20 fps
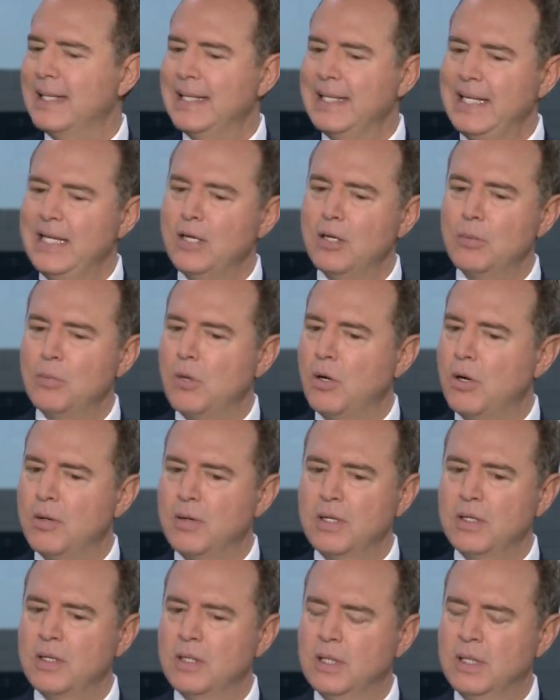And here,
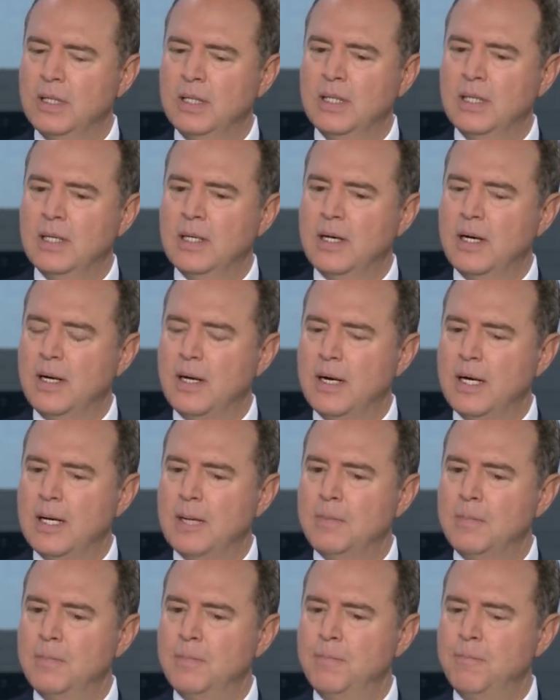Margaret.
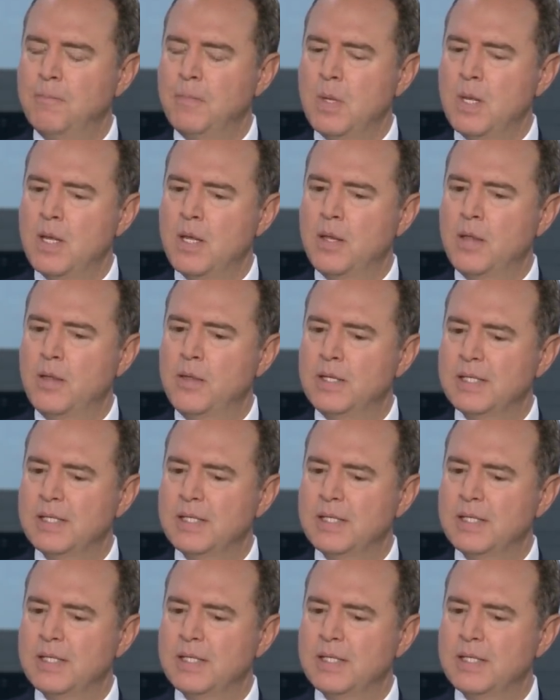Um, the